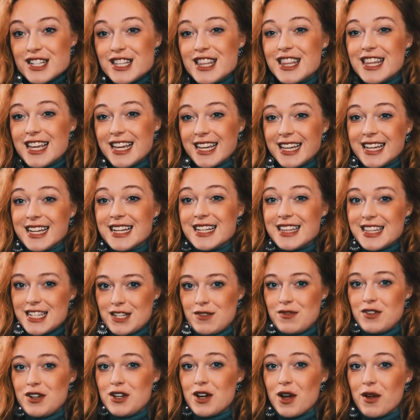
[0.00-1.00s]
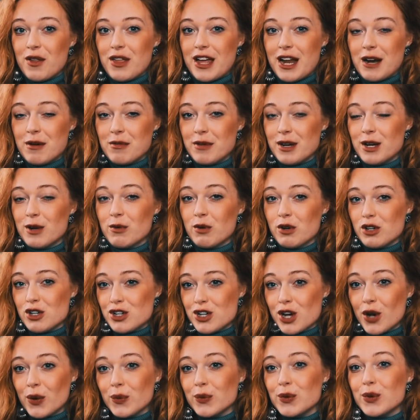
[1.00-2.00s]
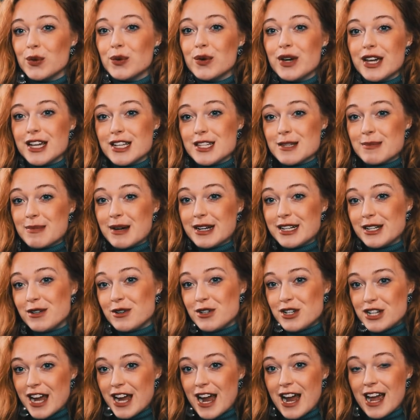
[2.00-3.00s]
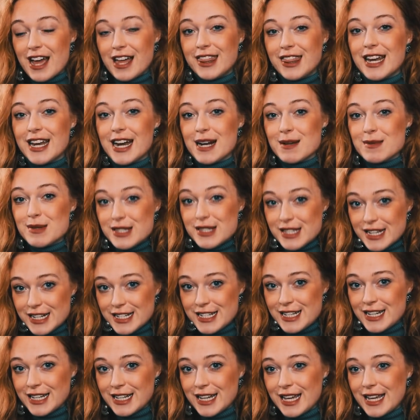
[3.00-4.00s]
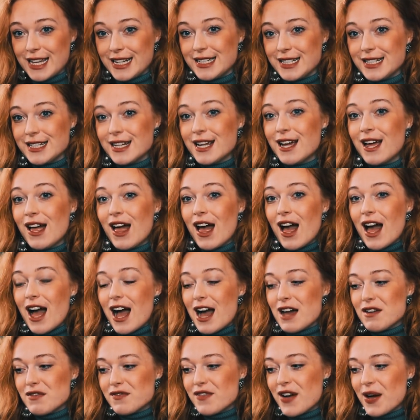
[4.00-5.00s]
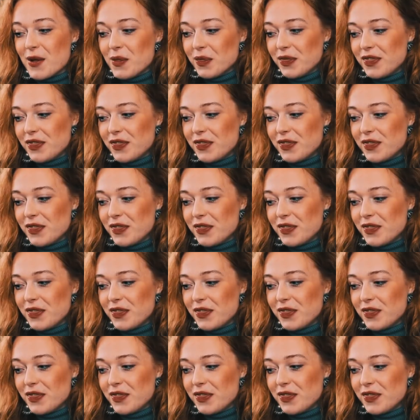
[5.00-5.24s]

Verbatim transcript: thing in this video that I really want to show you is my new chair that I'm sitting in. I found